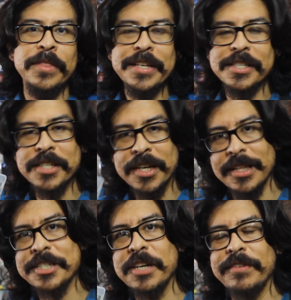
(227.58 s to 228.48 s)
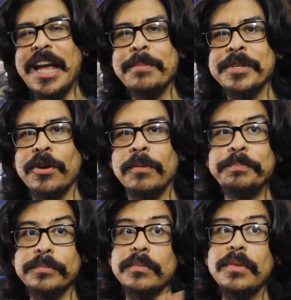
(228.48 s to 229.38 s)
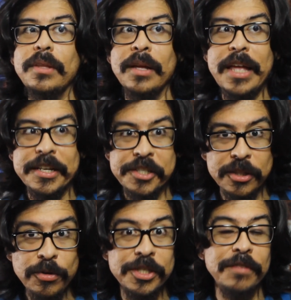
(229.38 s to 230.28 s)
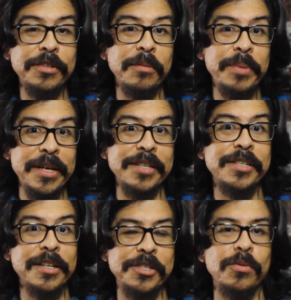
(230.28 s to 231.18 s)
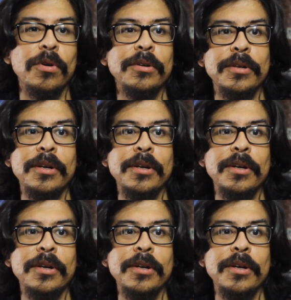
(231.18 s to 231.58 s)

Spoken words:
this is a collection of games that are exclusive to the PSN Store.